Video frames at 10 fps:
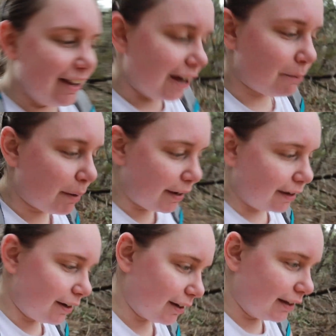on
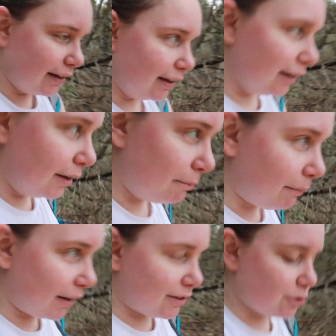
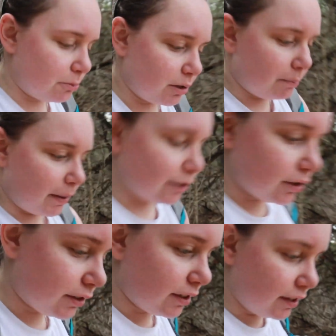my social media
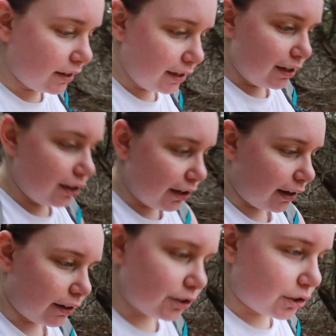pages.
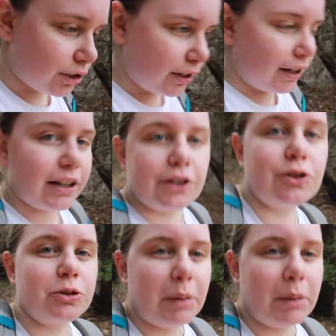Just kind of like search